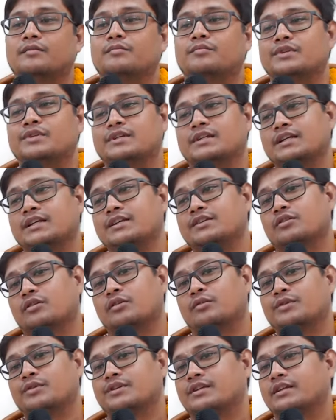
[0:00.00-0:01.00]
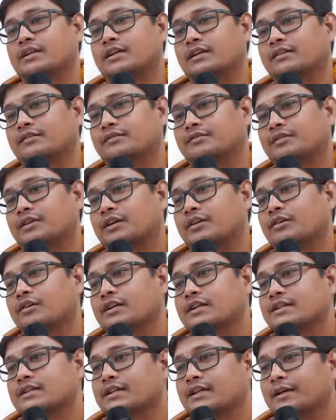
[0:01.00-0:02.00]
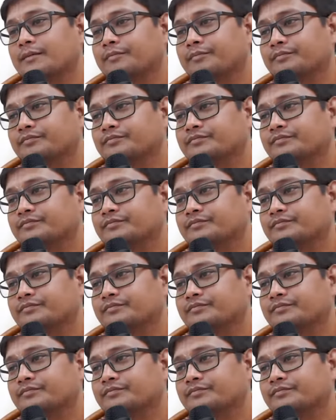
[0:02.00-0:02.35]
Usually it's always there. Cannot escape.